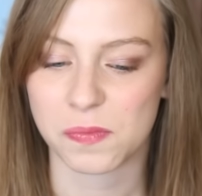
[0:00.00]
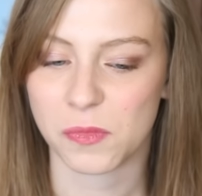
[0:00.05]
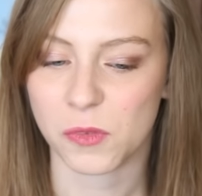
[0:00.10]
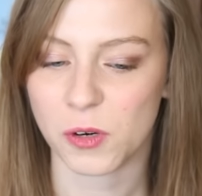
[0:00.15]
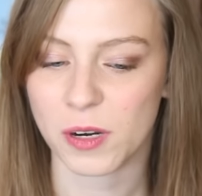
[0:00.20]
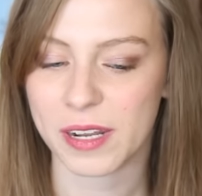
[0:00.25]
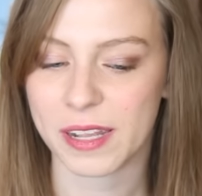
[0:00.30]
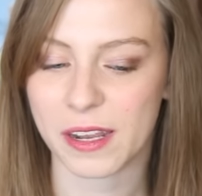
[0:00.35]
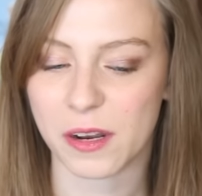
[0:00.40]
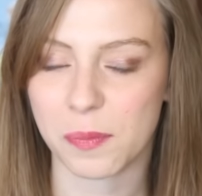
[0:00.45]

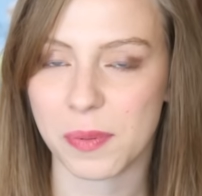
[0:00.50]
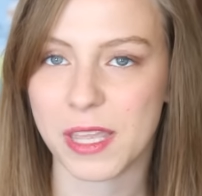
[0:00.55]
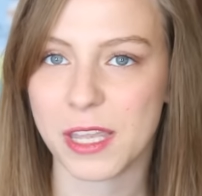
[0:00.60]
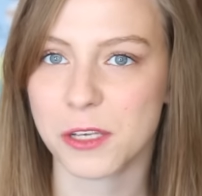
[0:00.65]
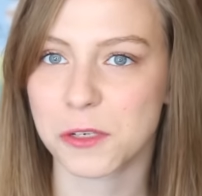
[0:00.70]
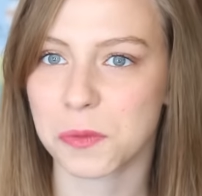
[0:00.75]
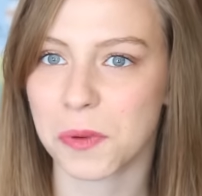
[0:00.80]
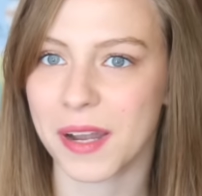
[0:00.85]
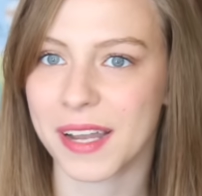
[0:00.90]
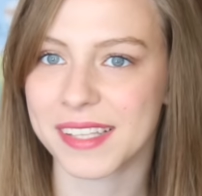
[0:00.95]
More little
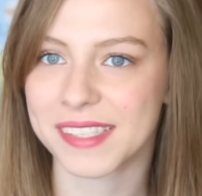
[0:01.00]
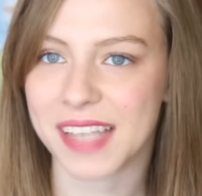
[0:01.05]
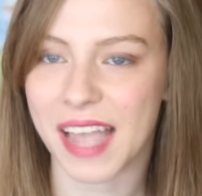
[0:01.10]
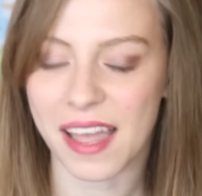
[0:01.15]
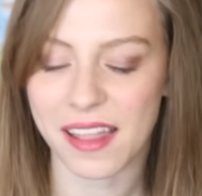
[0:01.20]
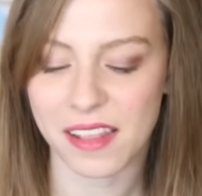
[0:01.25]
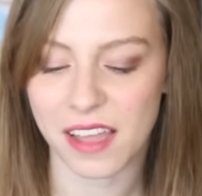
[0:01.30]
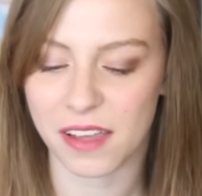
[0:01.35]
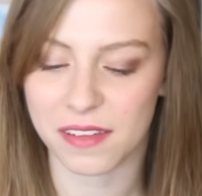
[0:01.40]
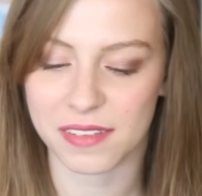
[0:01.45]
peach ones.
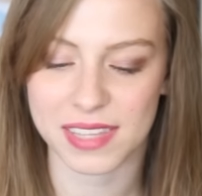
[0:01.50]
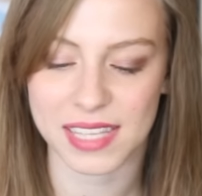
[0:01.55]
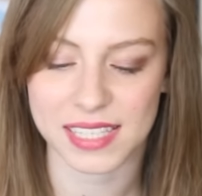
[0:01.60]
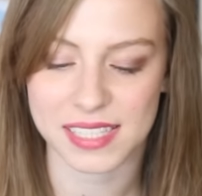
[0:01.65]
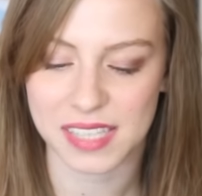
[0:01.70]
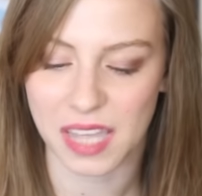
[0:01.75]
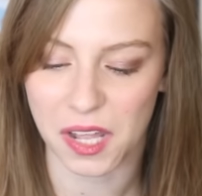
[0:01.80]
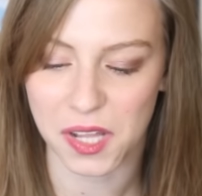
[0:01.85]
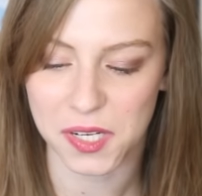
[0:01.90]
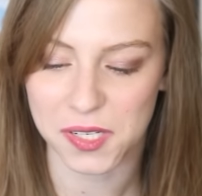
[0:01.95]
I love
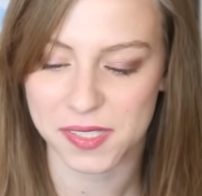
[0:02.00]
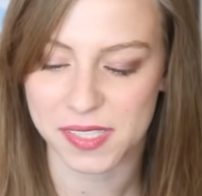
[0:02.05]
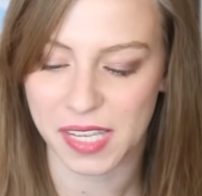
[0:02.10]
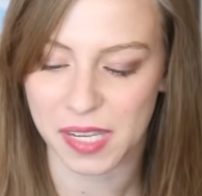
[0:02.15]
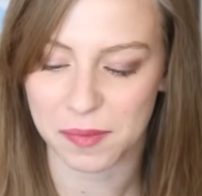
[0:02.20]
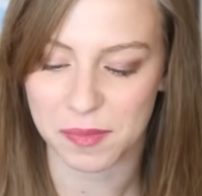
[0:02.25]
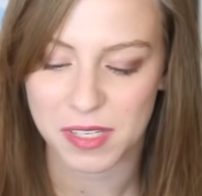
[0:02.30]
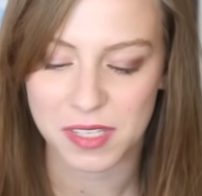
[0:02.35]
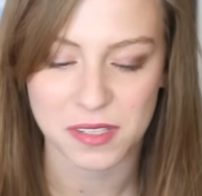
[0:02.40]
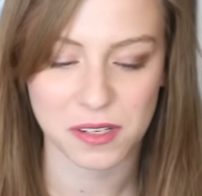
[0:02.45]
this color
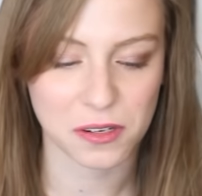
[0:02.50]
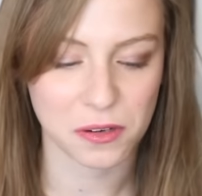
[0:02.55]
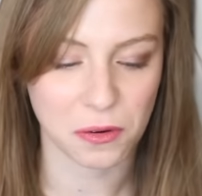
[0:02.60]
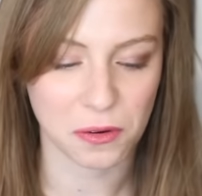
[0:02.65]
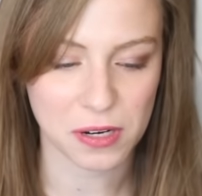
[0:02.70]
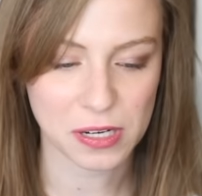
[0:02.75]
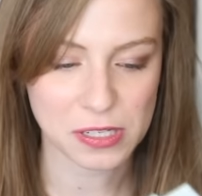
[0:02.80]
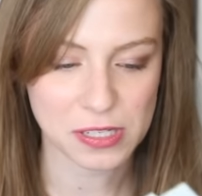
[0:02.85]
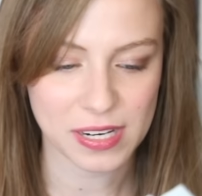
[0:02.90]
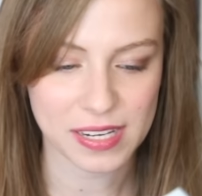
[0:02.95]
scheme. These are
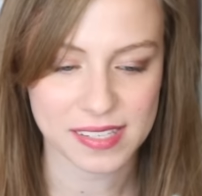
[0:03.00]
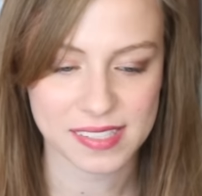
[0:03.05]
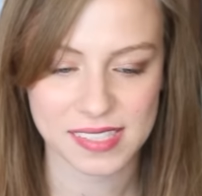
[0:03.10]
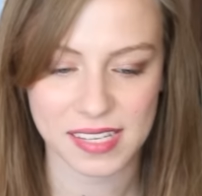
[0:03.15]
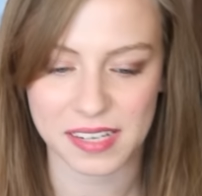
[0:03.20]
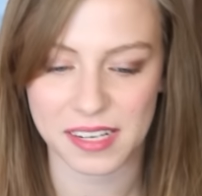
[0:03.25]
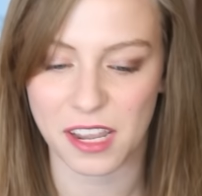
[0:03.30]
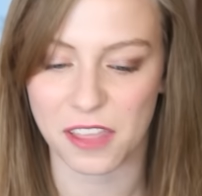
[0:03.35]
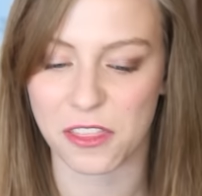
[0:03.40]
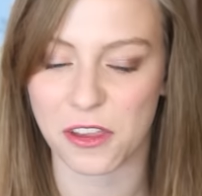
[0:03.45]
gorgeous.
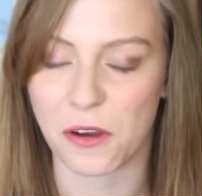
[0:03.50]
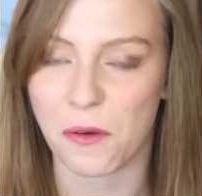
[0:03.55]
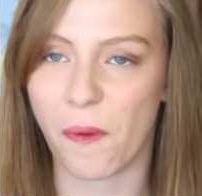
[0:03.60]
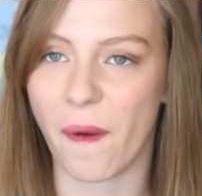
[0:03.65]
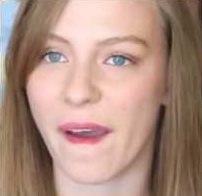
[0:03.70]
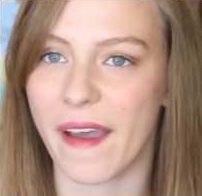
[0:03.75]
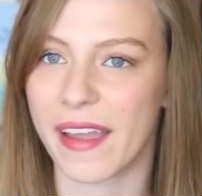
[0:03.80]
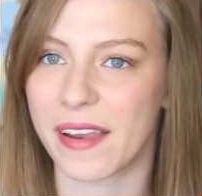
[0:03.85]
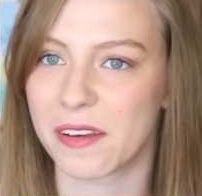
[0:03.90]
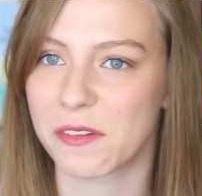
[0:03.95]
Another
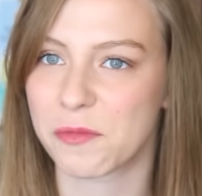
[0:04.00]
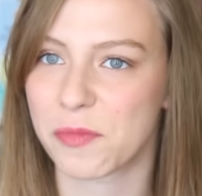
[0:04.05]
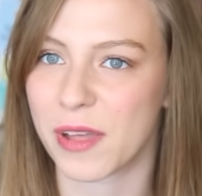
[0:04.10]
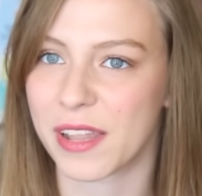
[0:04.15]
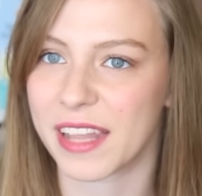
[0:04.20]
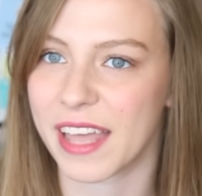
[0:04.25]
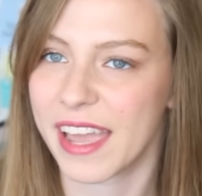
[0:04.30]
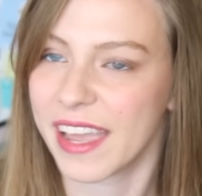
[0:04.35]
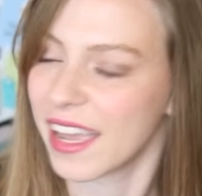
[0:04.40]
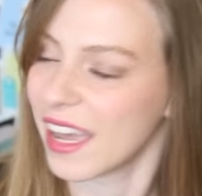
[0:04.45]
one,
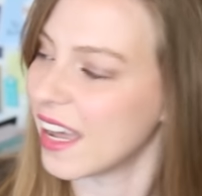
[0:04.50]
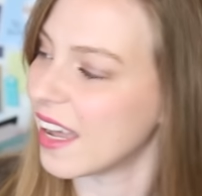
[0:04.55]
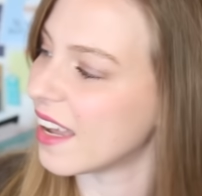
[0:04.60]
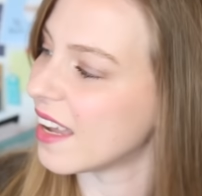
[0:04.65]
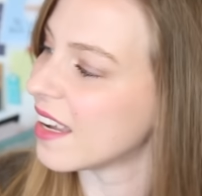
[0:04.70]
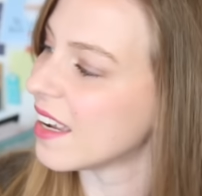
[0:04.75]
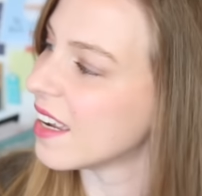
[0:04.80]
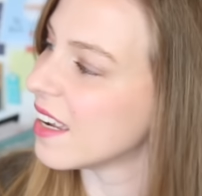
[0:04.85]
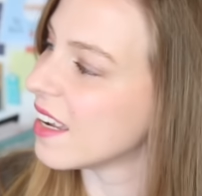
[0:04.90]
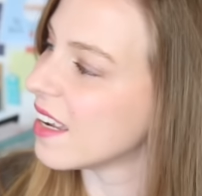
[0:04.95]
but like
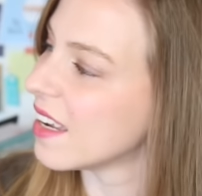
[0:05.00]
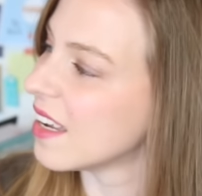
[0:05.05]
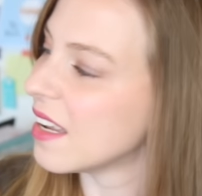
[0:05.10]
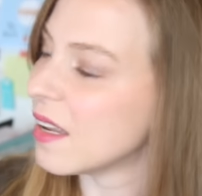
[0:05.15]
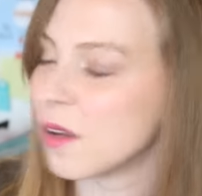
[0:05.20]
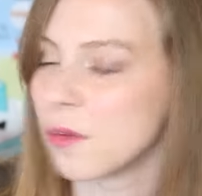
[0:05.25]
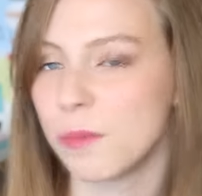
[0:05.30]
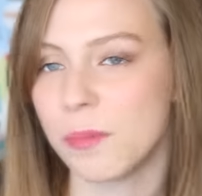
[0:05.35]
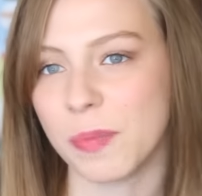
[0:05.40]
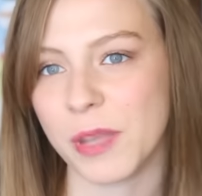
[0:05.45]
a
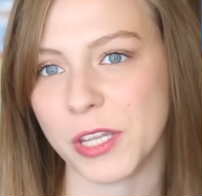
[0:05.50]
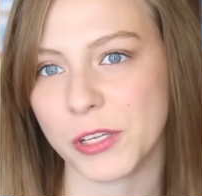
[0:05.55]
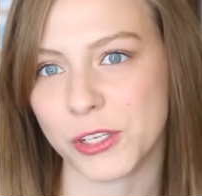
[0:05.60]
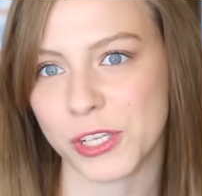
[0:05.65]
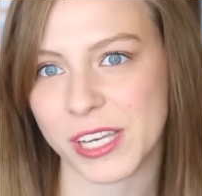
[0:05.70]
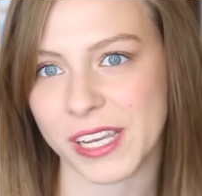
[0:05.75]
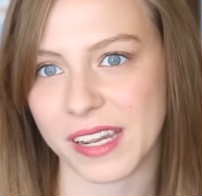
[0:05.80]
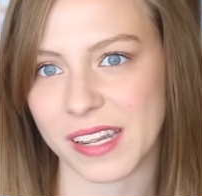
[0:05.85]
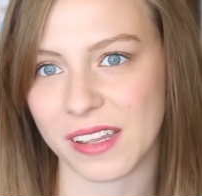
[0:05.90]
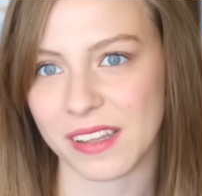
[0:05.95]

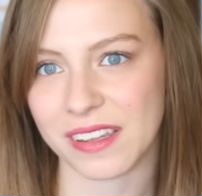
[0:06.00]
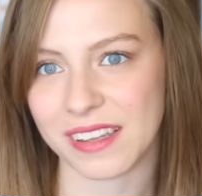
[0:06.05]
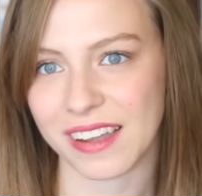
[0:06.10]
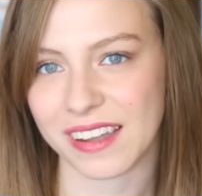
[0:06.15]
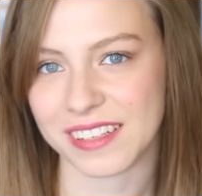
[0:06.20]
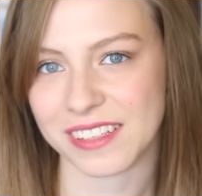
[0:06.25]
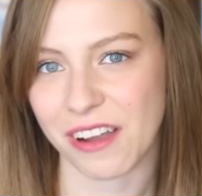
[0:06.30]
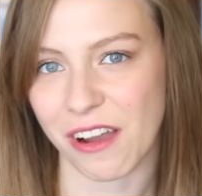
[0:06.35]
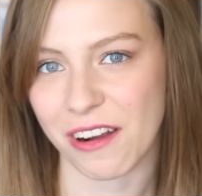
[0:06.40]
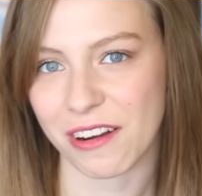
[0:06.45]
beachy
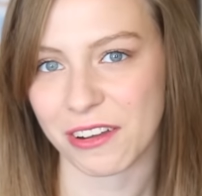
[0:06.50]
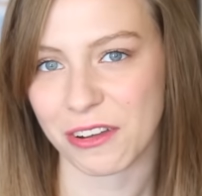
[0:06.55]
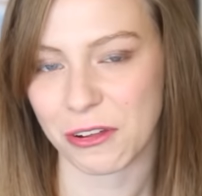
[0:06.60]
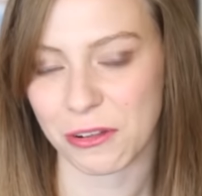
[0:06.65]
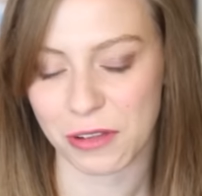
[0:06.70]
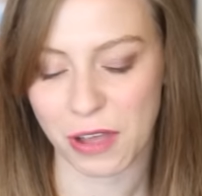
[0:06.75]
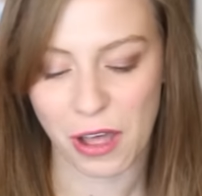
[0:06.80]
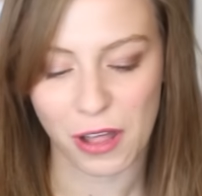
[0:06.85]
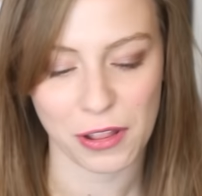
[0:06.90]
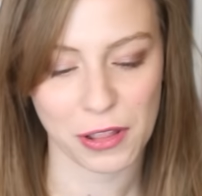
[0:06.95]

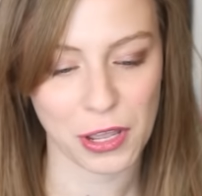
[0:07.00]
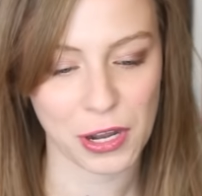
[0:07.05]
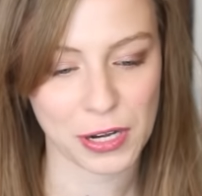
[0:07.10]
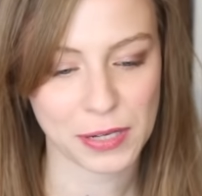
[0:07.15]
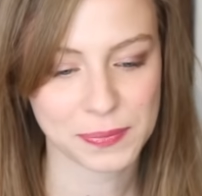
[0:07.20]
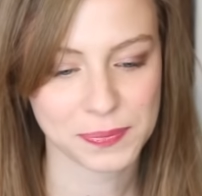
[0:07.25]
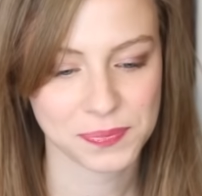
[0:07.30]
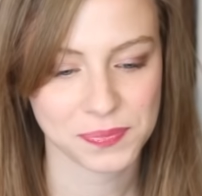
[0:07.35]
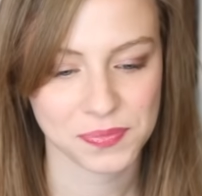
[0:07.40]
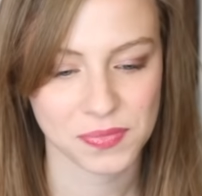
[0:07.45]
nautical
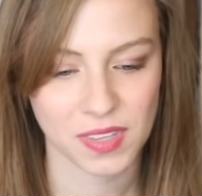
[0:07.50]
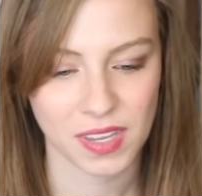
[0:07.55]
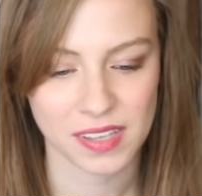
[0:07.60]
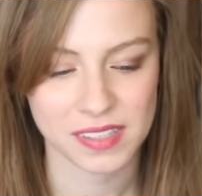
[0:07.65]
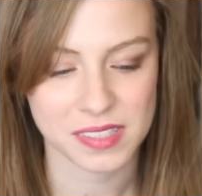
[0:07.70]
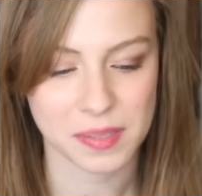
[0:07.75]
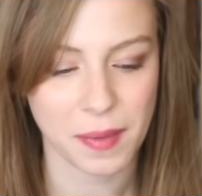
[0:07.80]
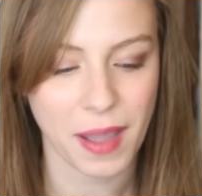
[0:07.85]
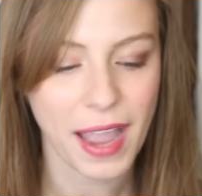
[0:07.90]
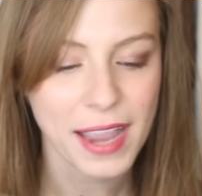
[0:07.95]
color.
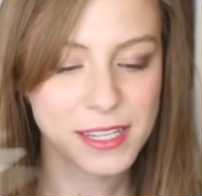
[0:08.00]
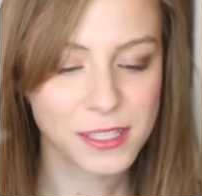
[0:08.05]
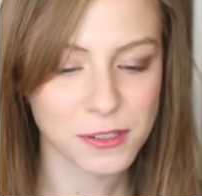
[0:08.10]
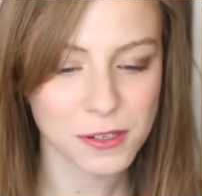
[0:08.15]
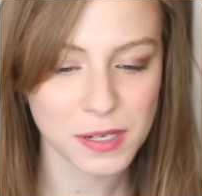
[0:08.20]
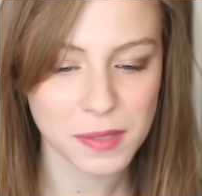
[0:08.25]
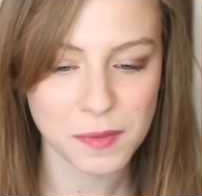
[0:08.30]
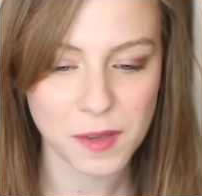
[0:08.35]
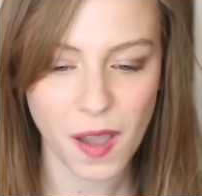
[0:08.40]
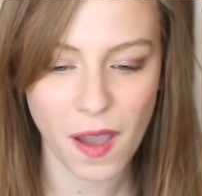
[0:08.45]
Some ice
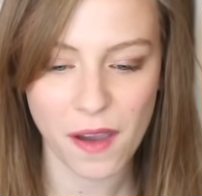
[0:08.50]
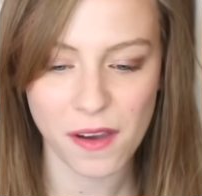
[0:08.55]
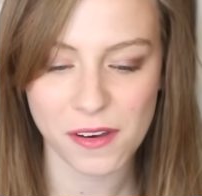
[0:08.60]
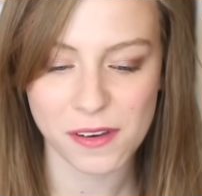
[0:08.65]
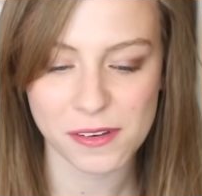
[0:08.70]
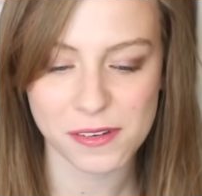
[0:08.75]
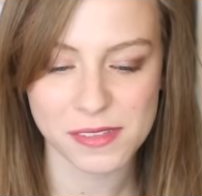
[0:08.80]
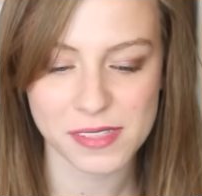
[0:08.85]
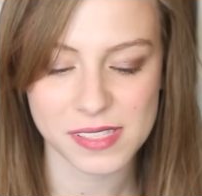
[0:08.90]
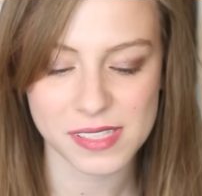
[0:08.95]
cream
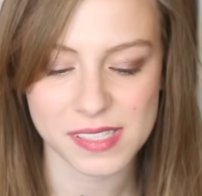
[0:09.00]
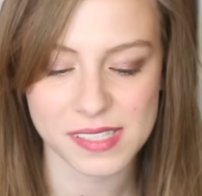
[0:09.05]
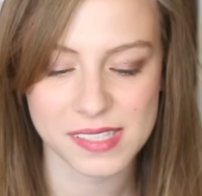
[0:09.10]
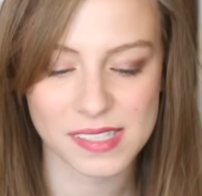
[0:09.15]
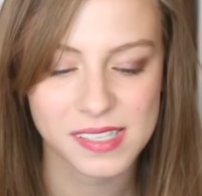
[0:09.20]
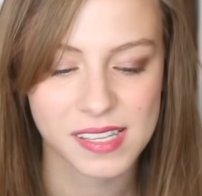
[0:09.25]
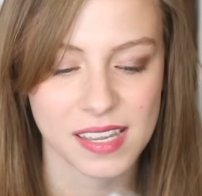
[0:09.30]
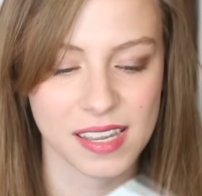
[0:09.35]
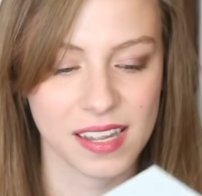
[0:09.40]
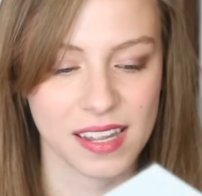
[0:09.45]

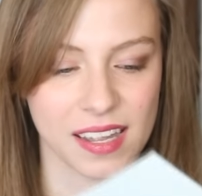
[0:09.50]
cones.